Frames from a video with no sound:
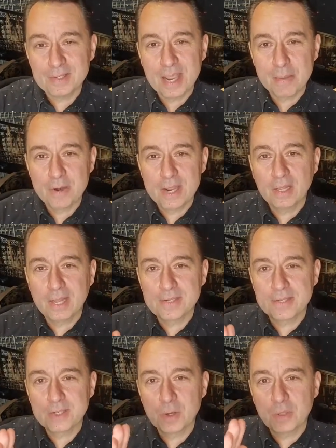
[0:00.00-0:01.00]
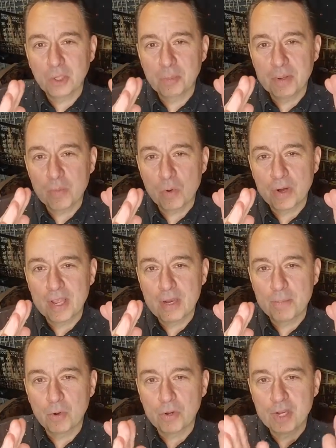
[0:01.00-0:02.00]
Cabernet glasses go a little bit more
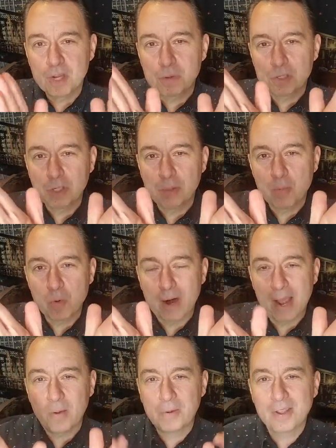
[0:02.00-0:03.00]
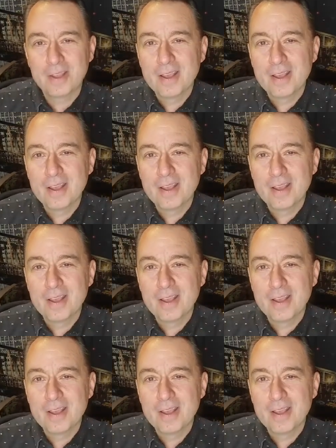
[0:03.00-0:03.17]
in, Burgundy goes a little bit more out.